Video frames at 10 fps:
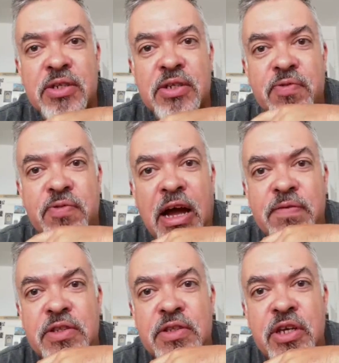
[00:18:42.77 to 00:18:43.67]

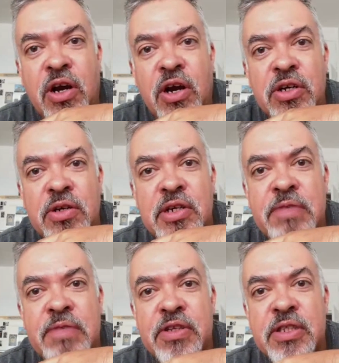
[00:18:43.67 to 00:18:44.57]
surviving, they are
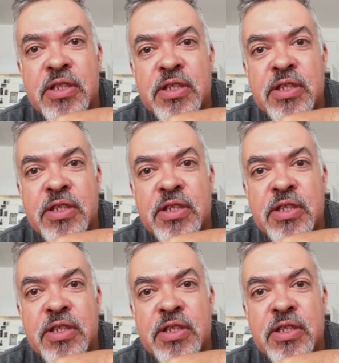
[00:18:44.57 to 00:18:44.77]
living,